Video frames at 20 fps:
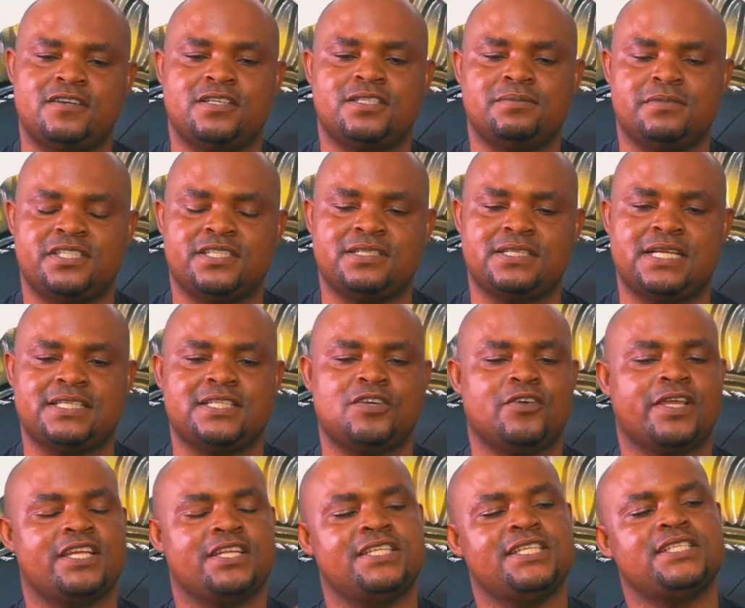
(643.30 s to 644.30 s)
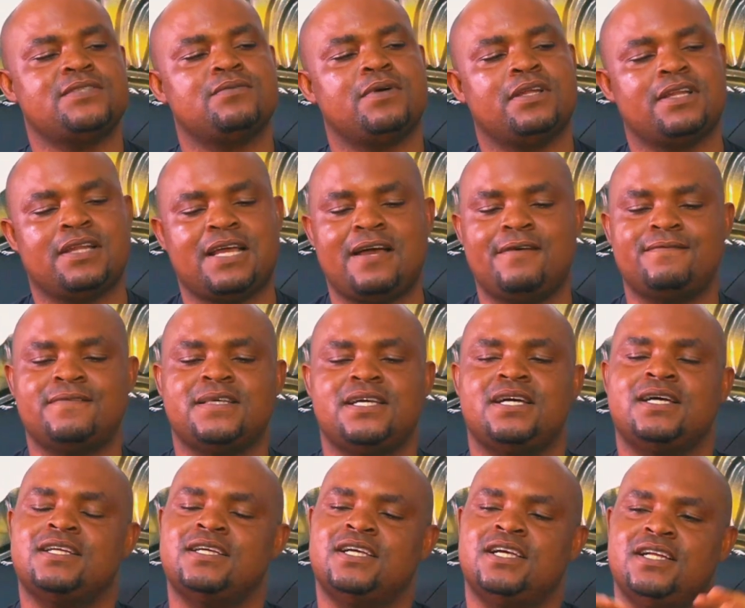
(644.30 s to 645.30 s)
species and say, okay, this one,
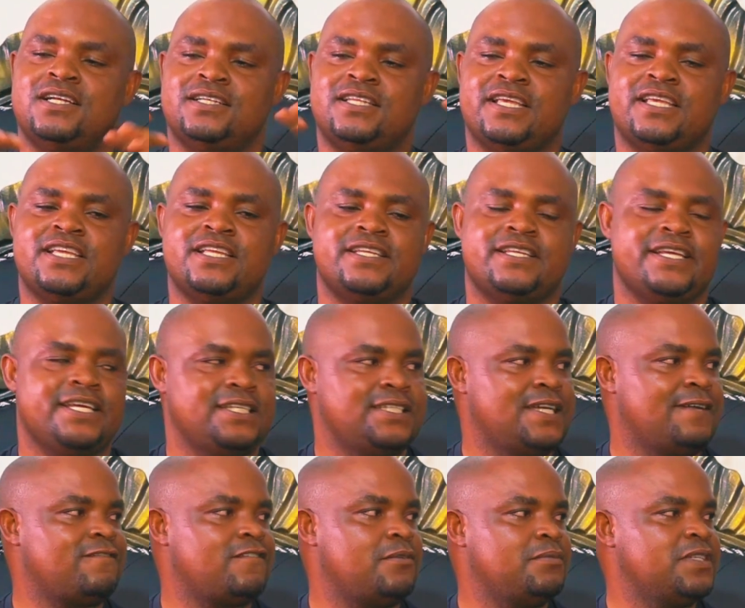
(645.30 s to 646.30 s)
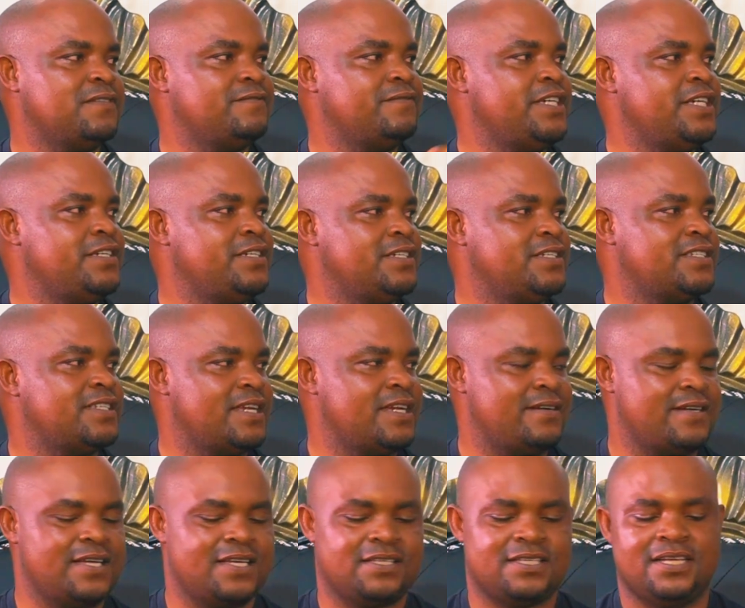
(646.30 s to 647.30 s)
after taking data from the various
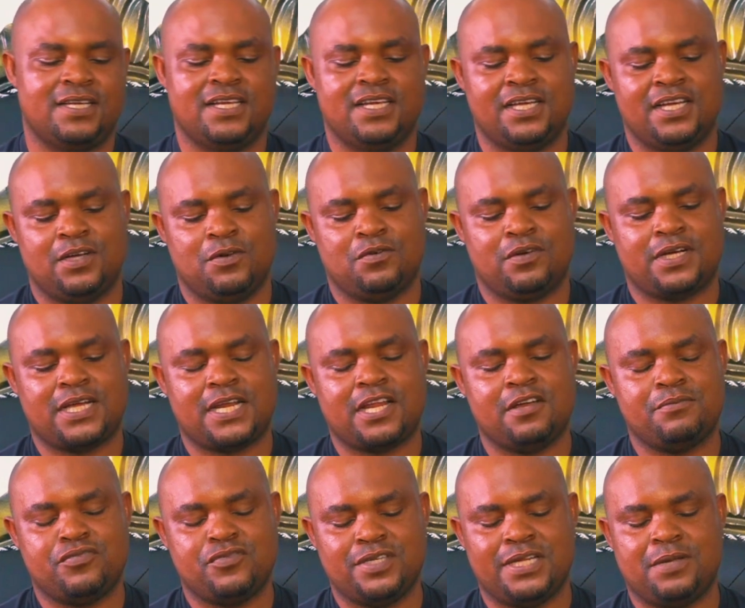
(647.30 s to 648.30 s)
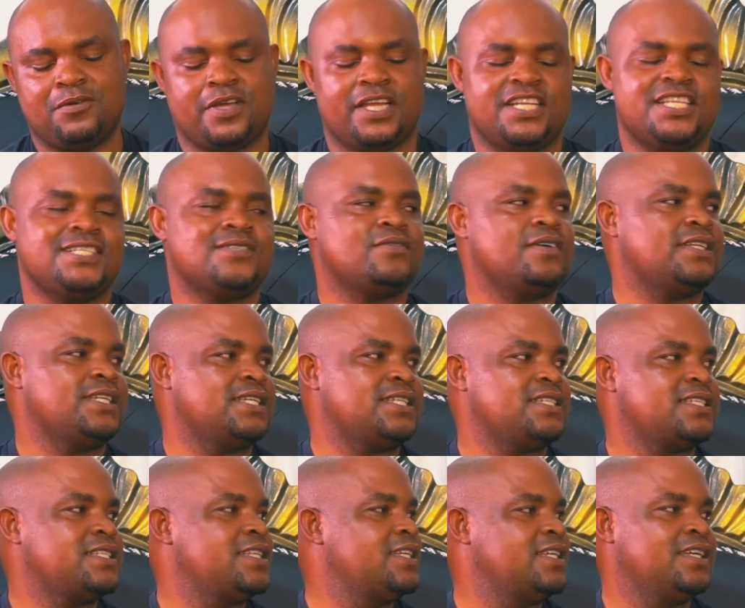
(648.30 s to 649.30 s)
areas, we can now put them, okay, this one
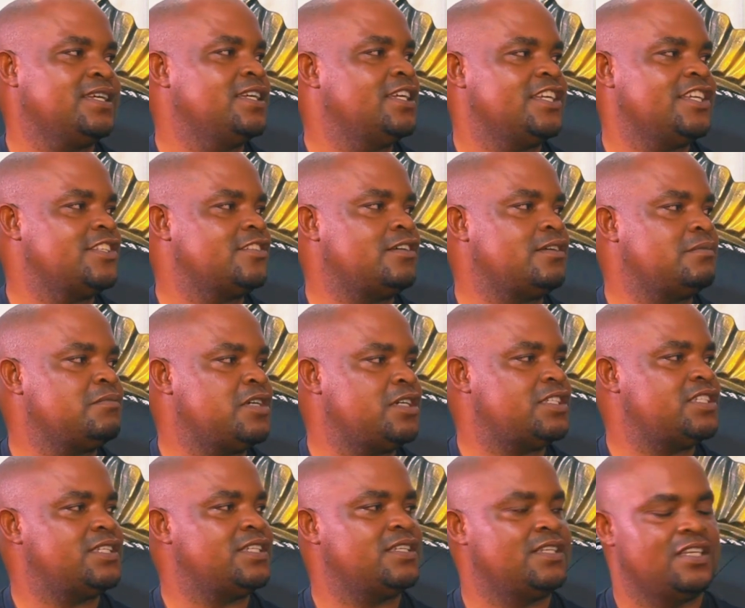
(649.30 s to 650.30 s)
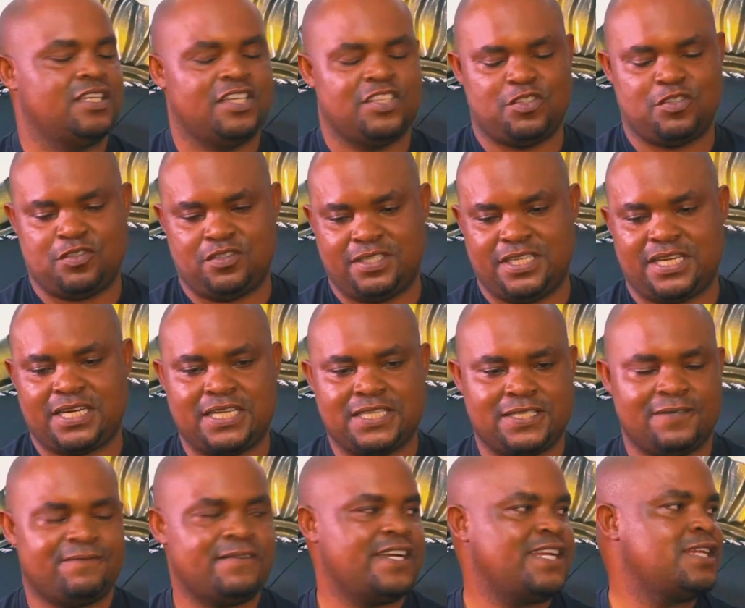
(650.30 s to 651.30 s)
is not much. So they
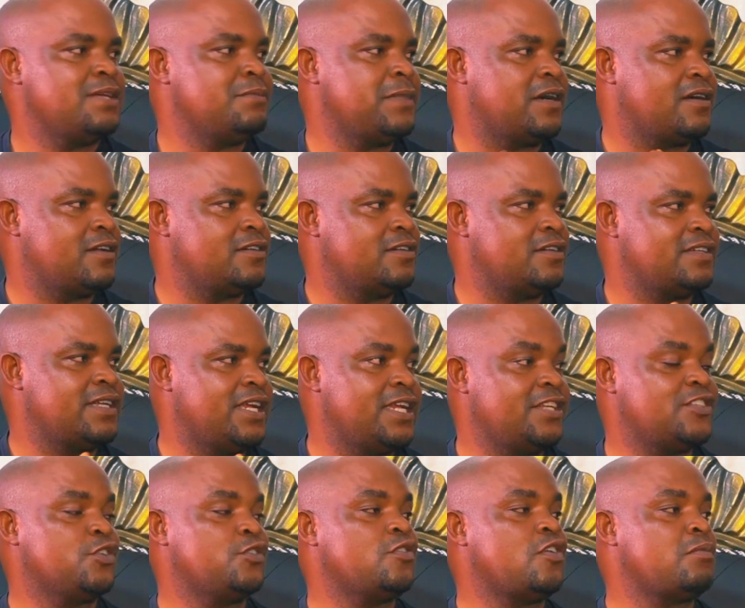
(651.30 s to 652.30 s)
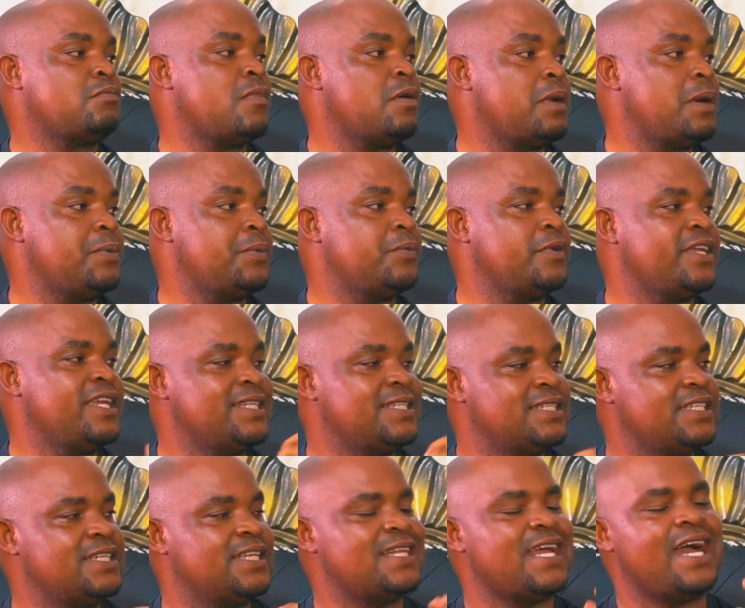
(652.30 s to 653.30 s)
classify them according to that. So Okmama people
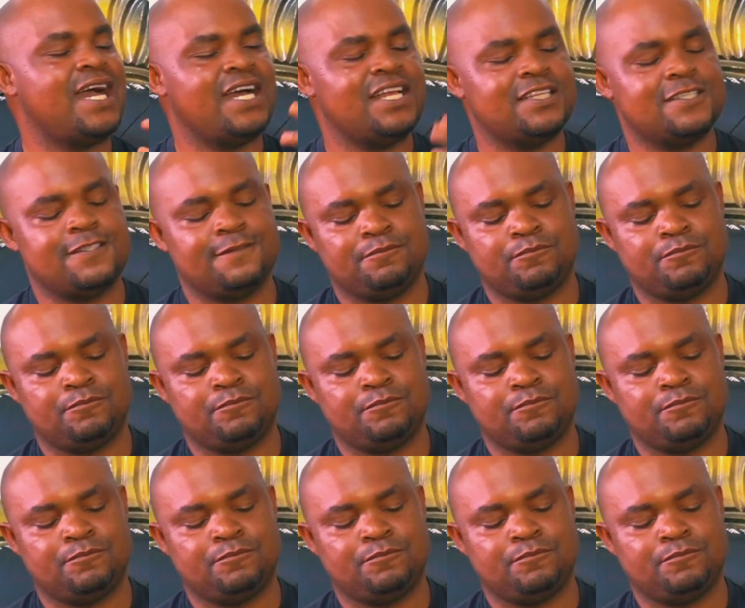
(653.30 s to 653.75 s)
eating it has